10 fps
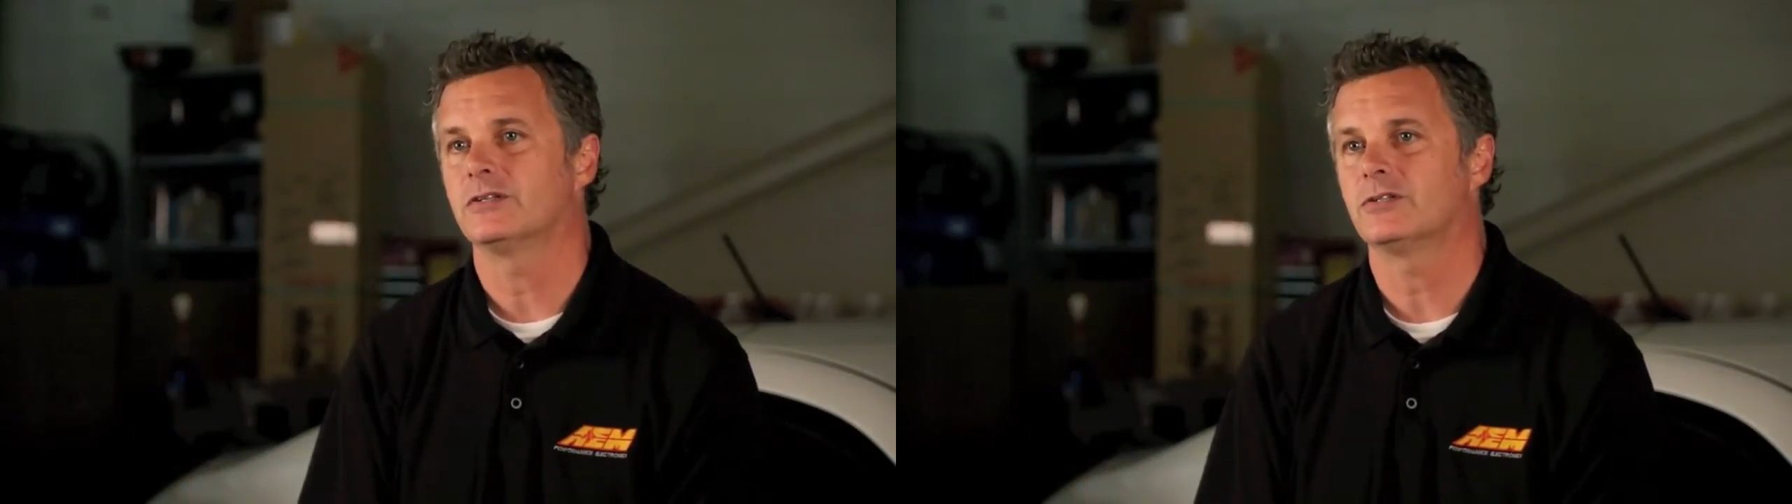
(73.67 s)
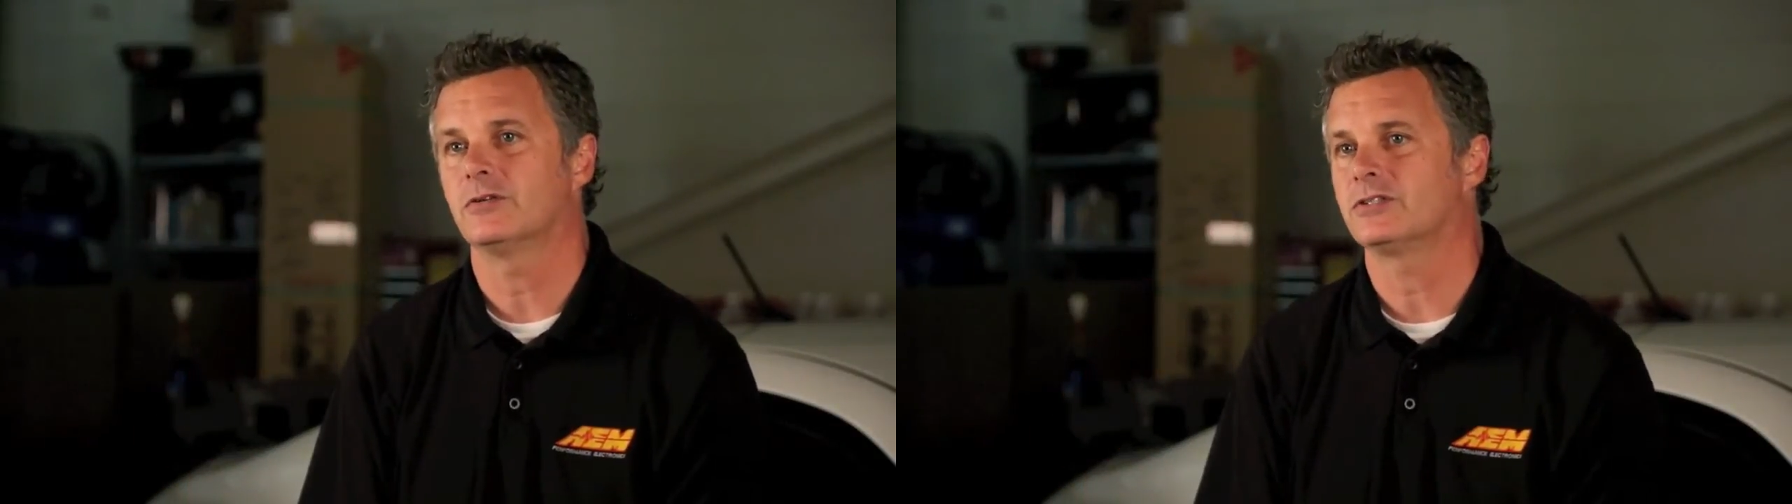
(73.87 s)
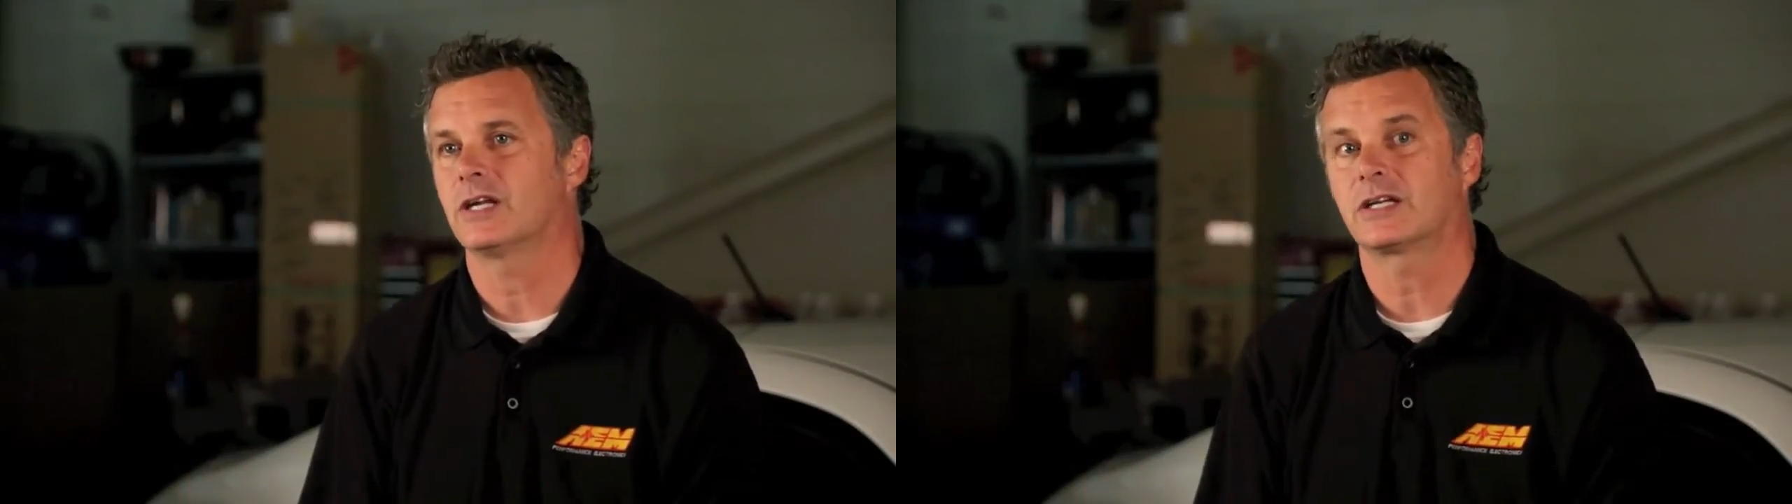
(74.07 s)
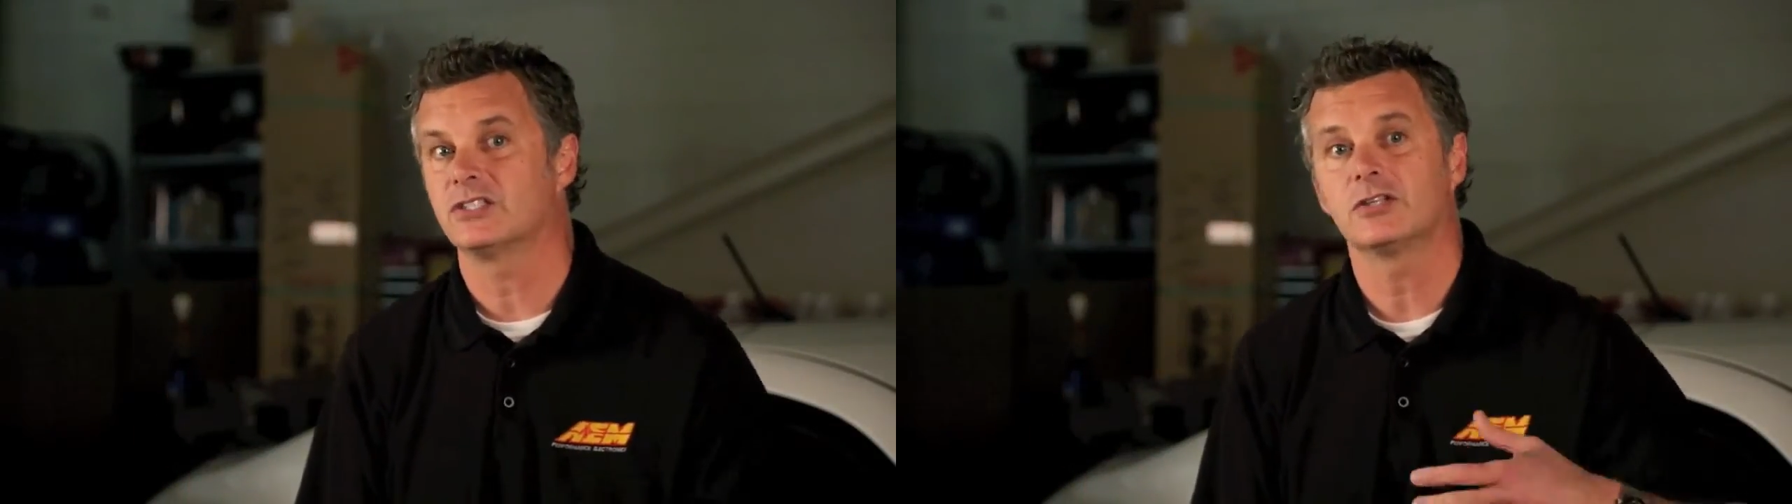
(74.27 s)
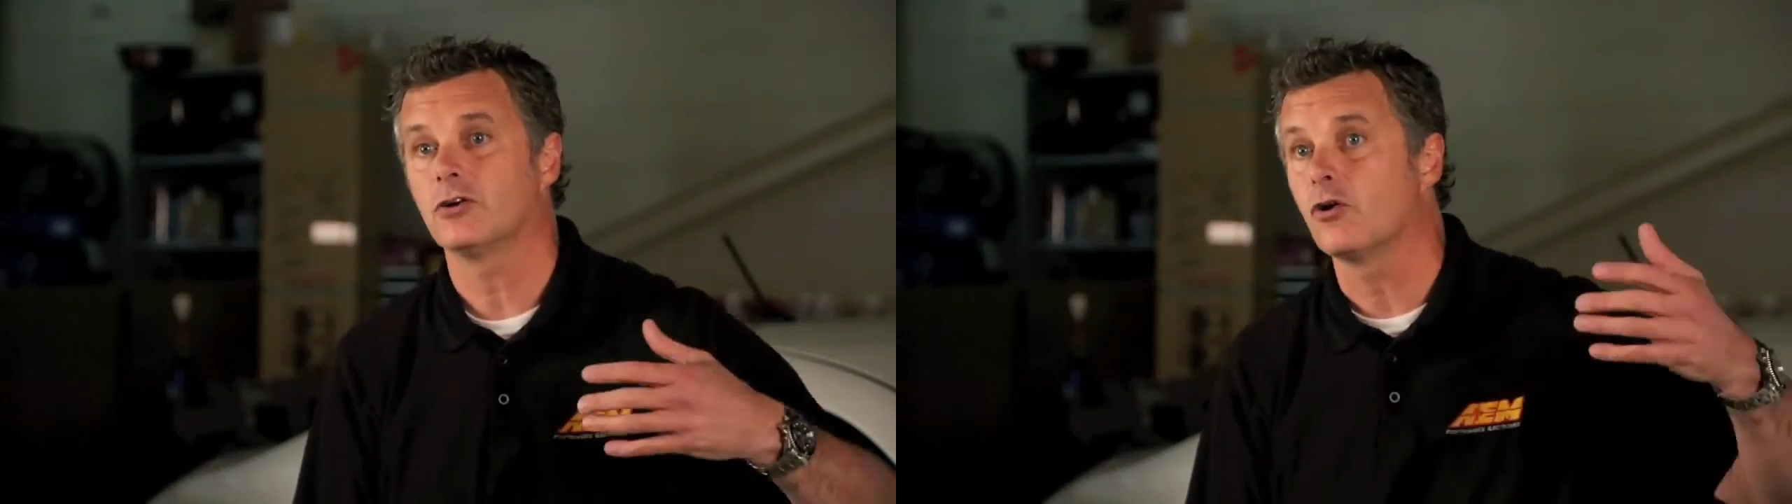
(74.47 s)
So it's not
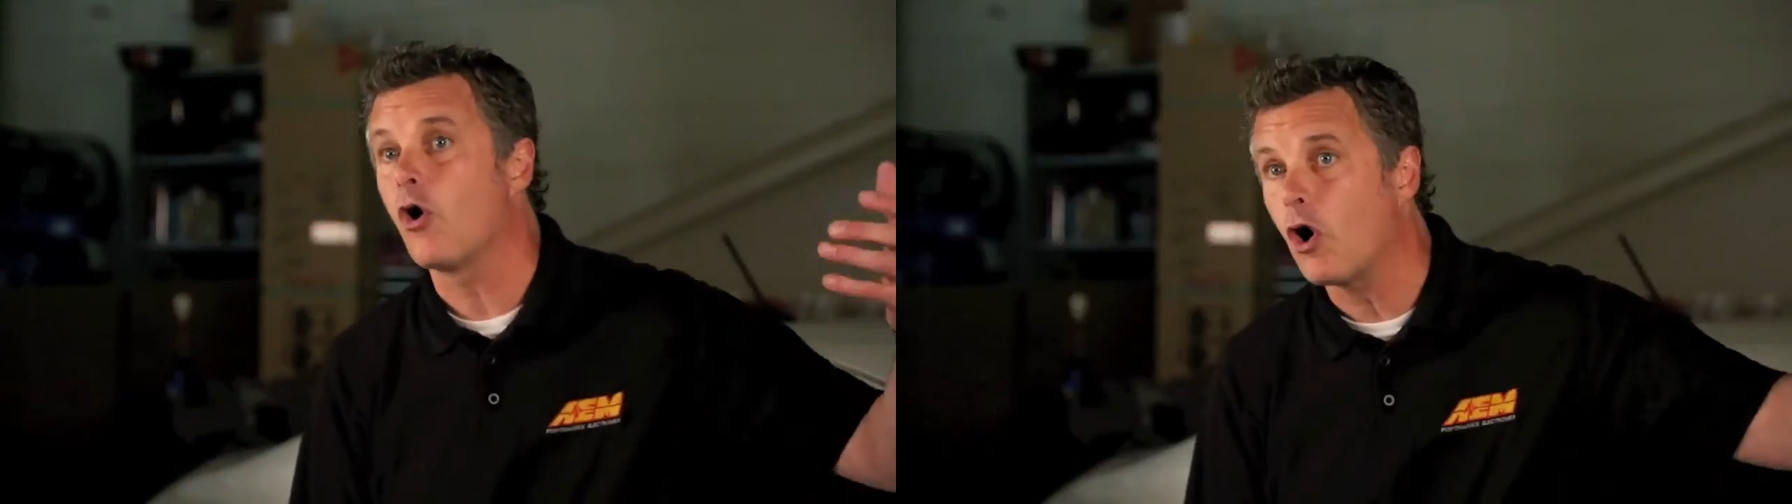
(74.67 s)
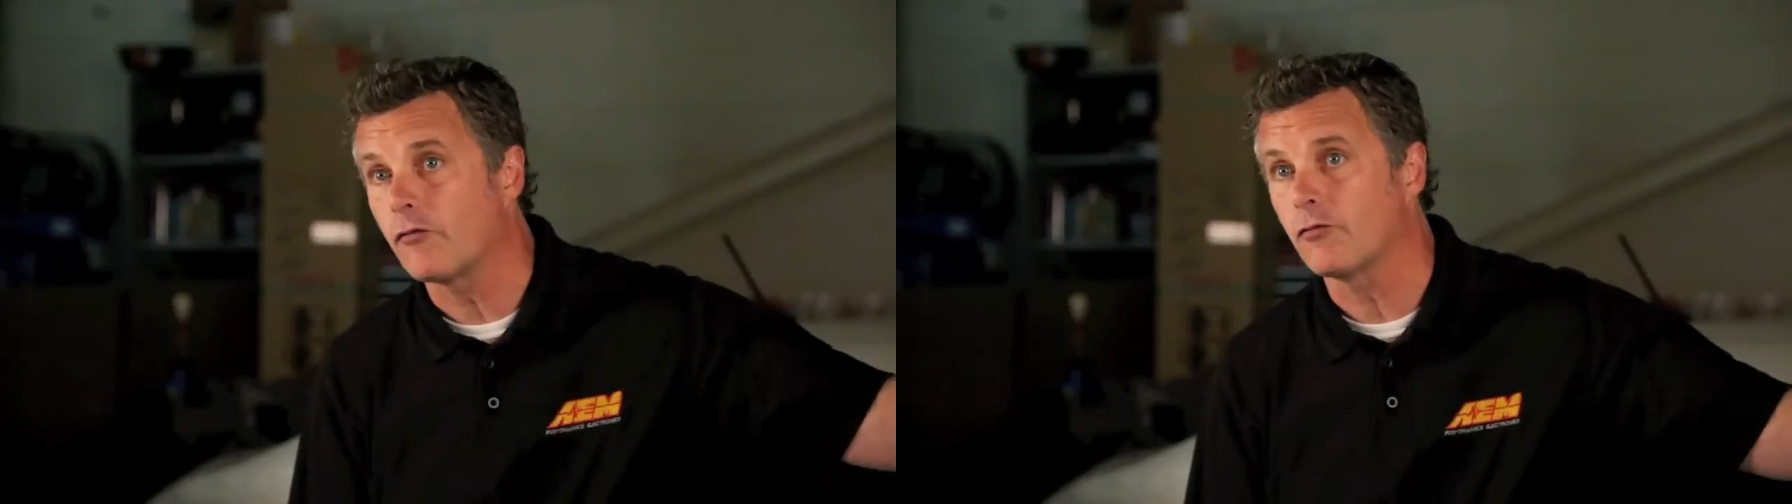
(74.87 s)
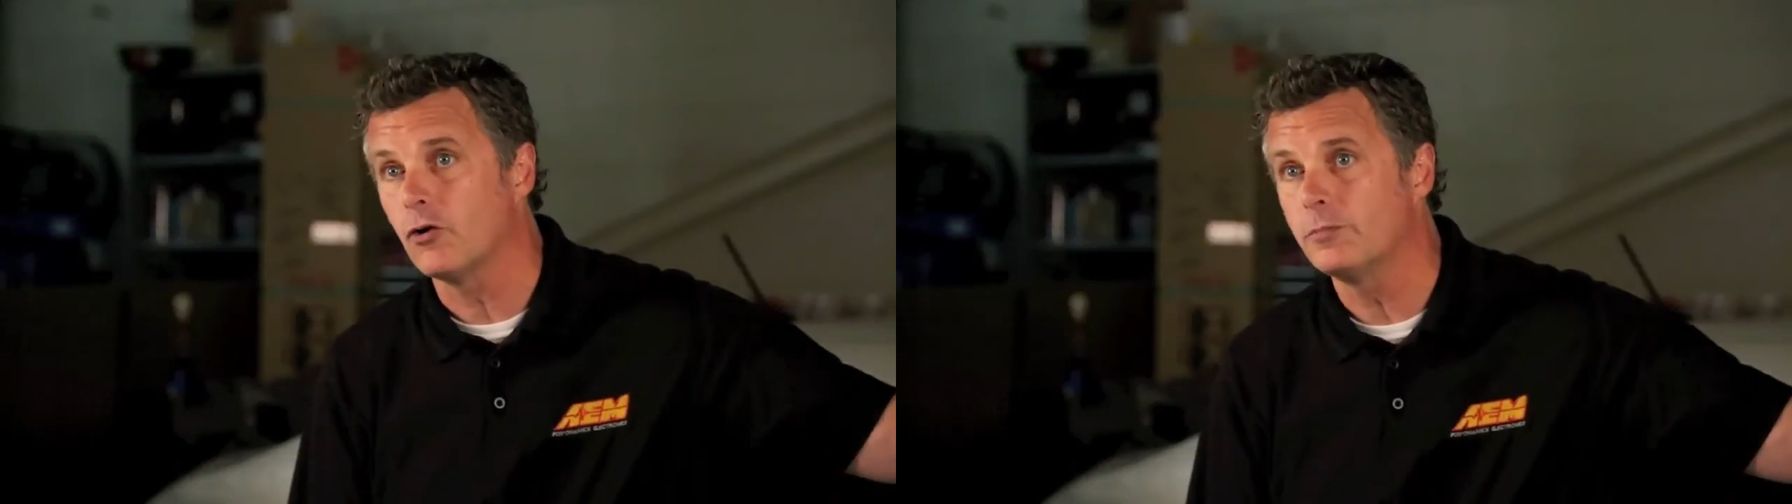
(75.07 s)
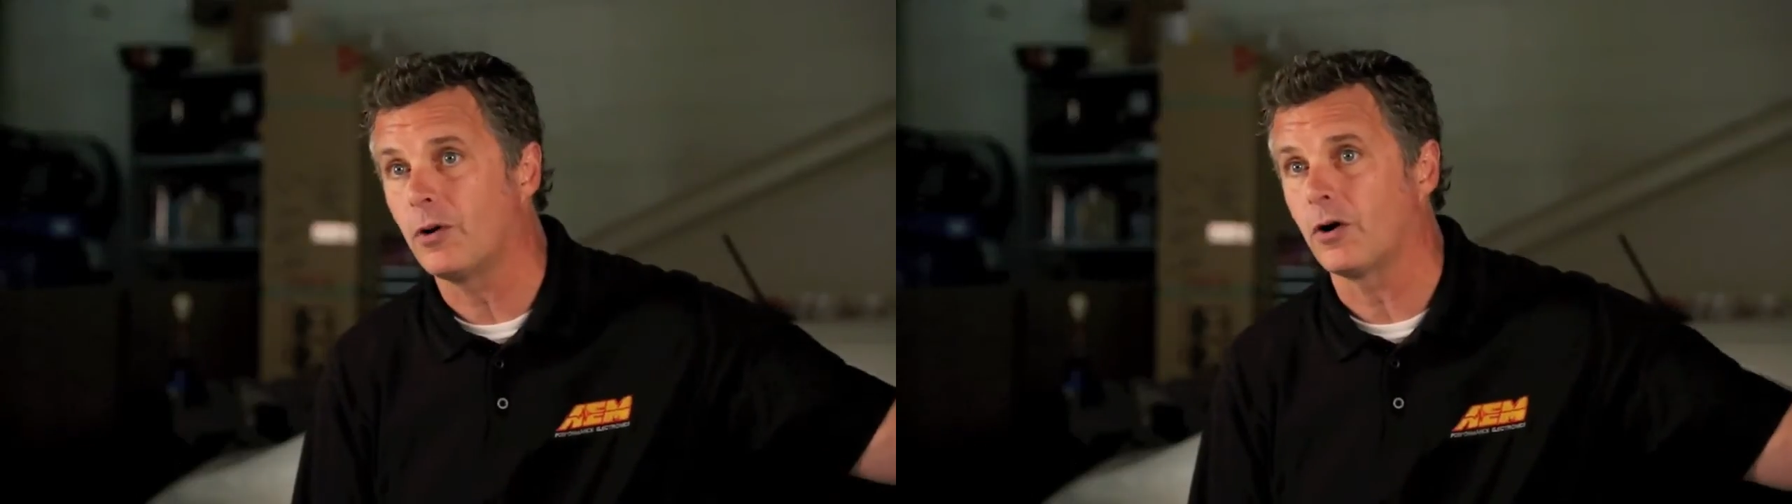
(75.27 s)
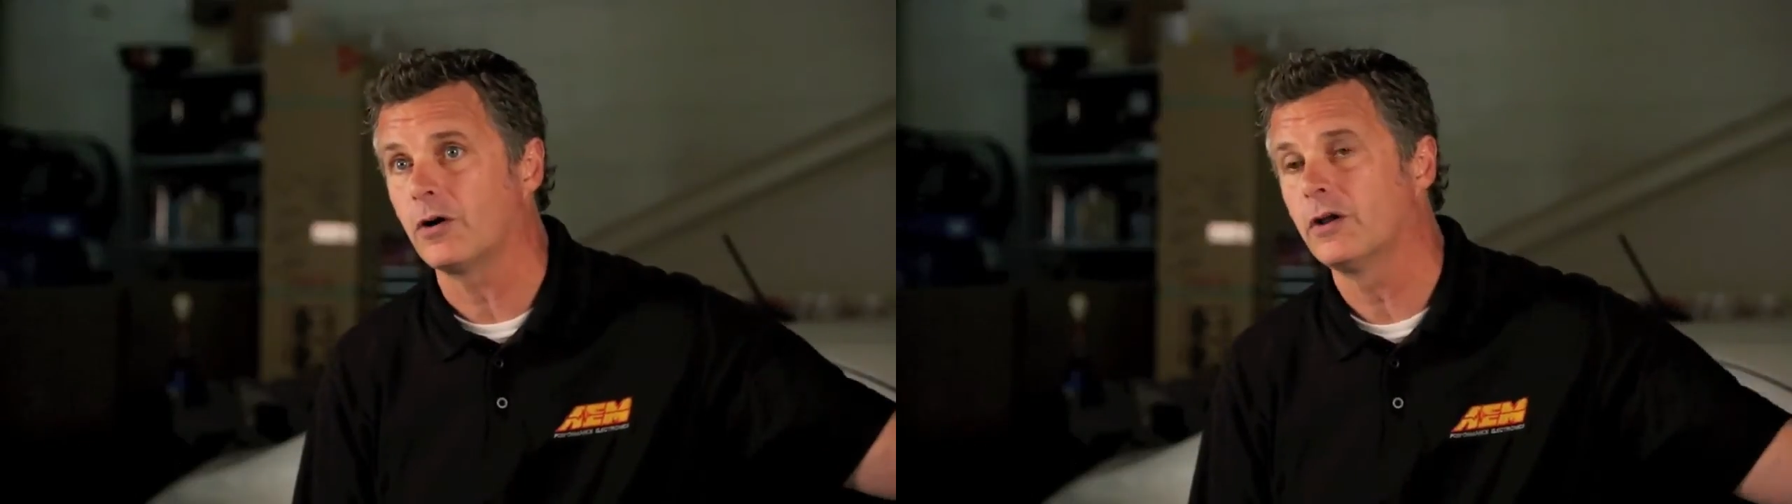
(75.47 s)
considered an off-road
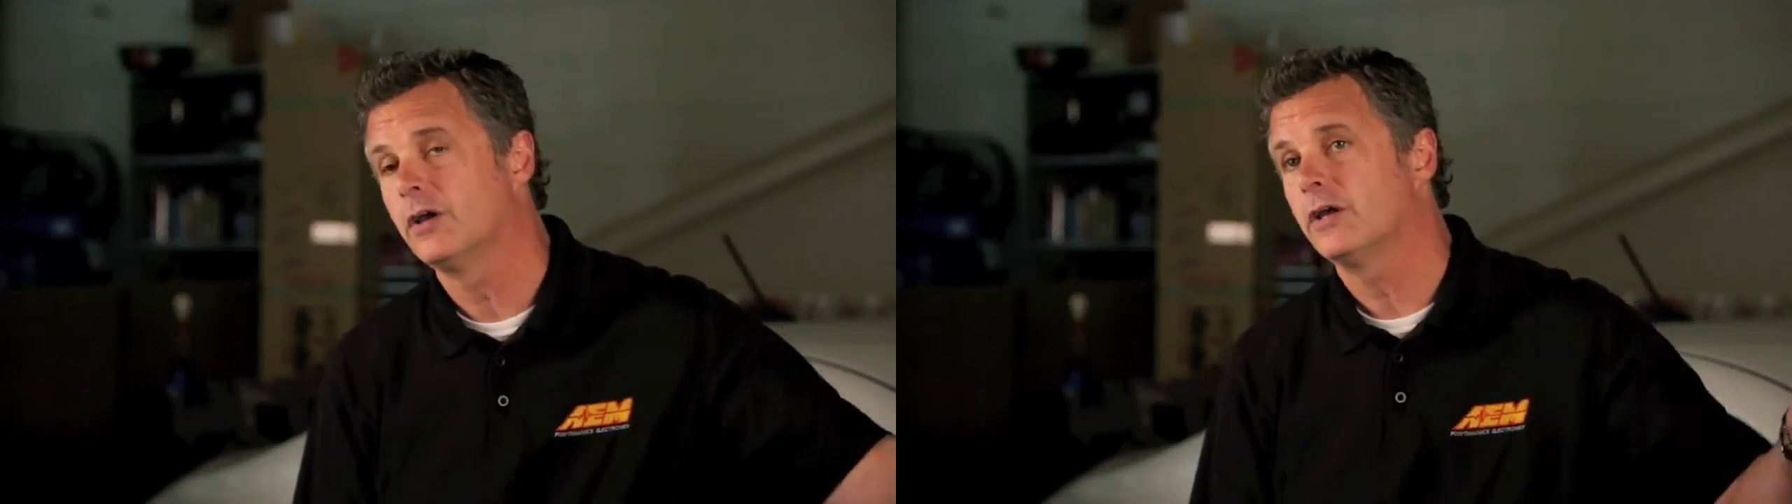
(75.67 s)
part.